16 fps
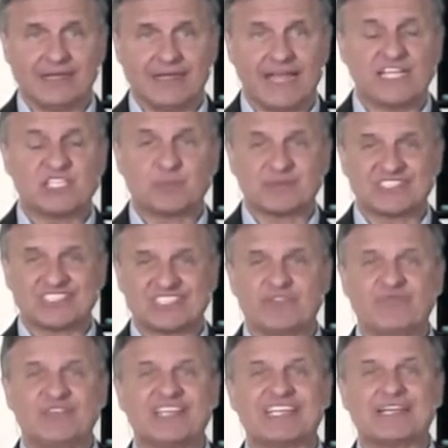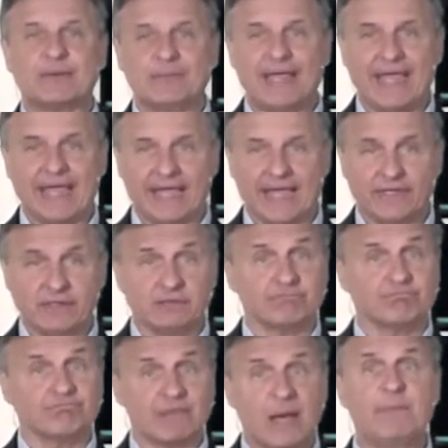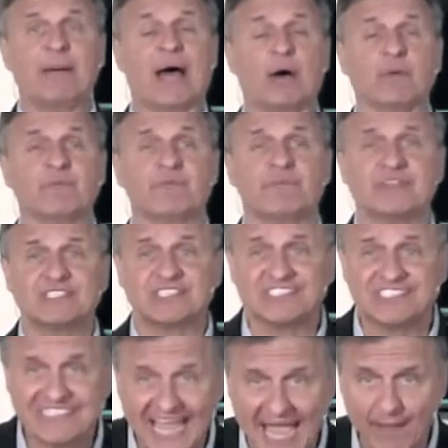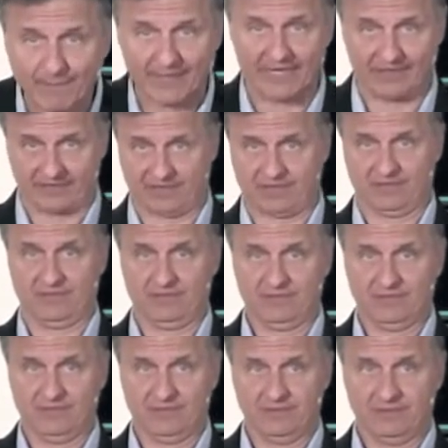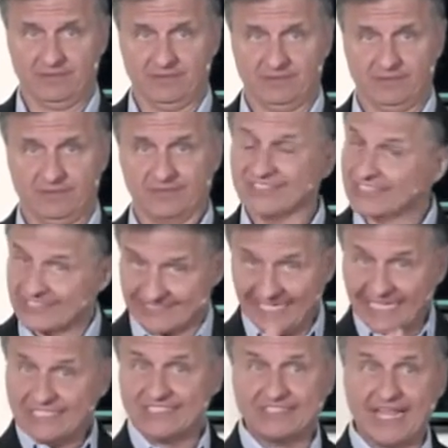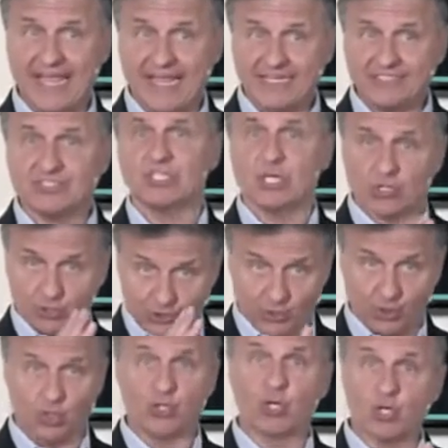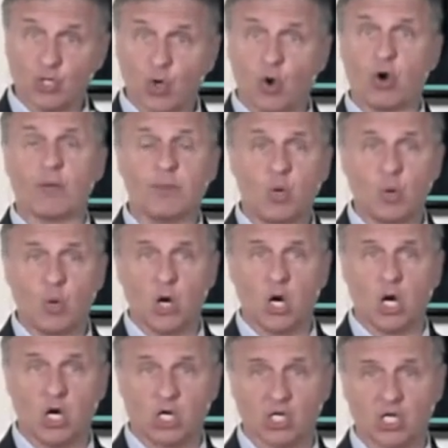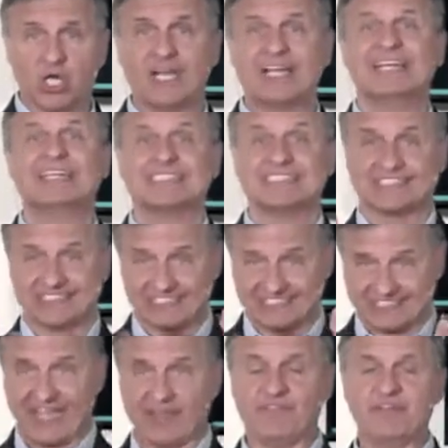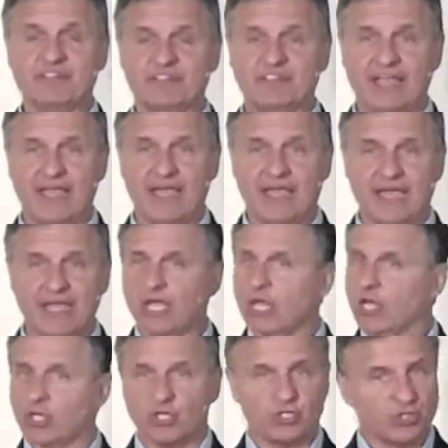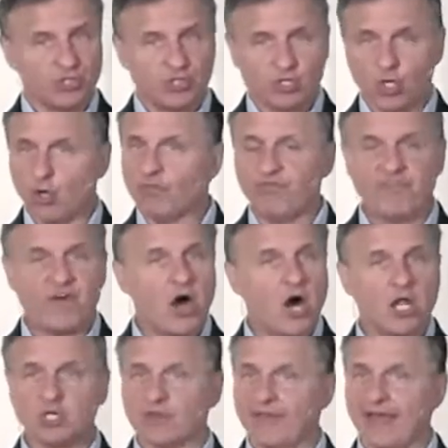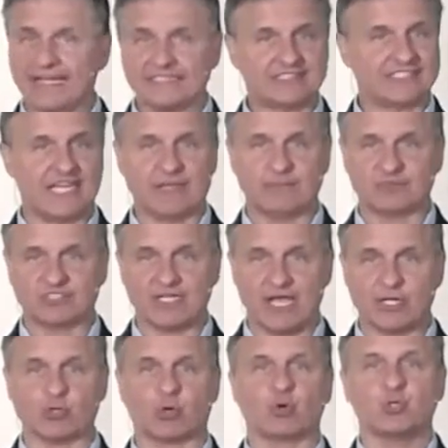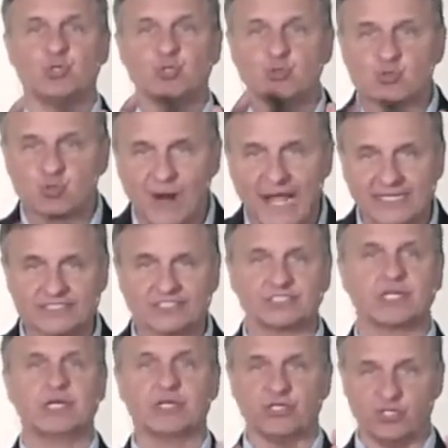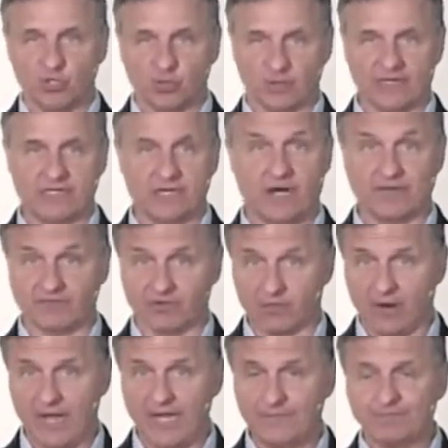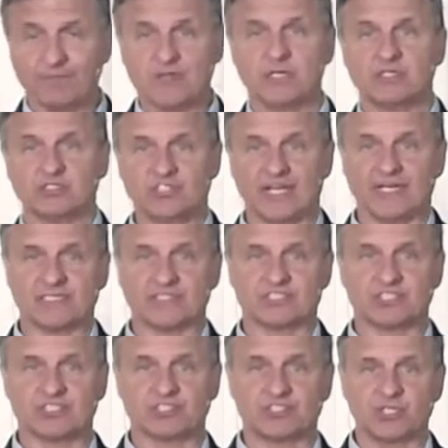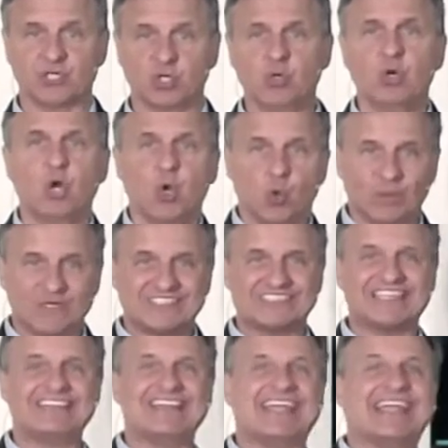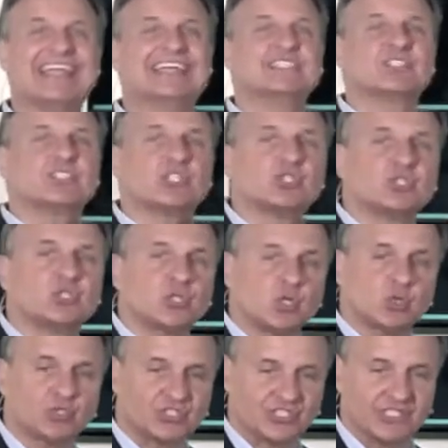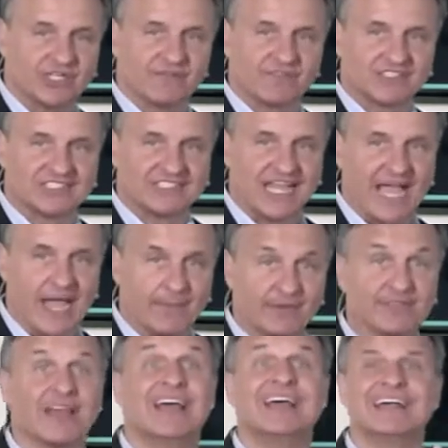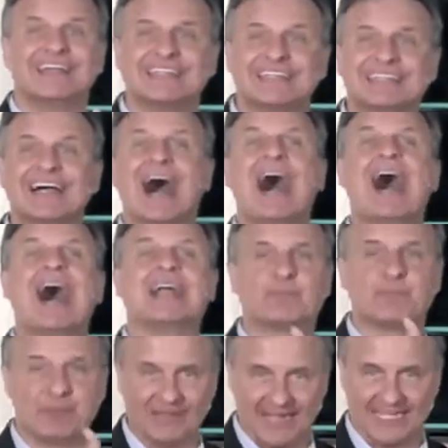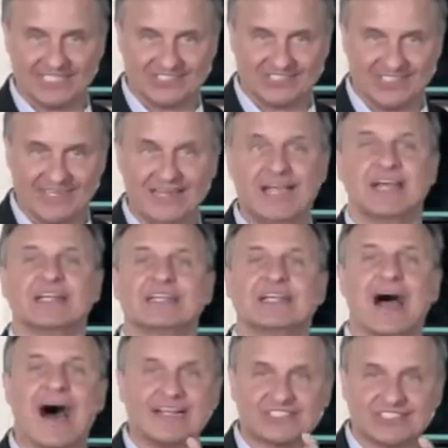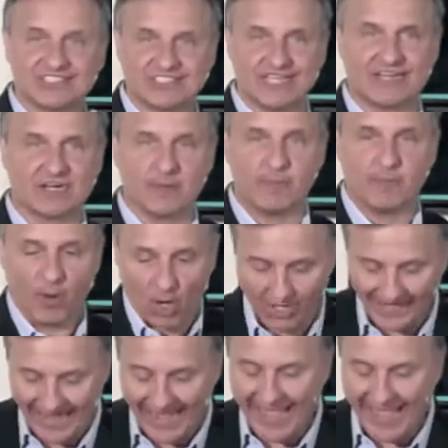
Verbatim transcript: a specific command about the Sabbath. Six days, do your normal work. Seventh day, you don't follow that same cycle. You rest, you recover, right? Genesis 2, we see the institution of the Sabbath. God blessed it. God set it apart.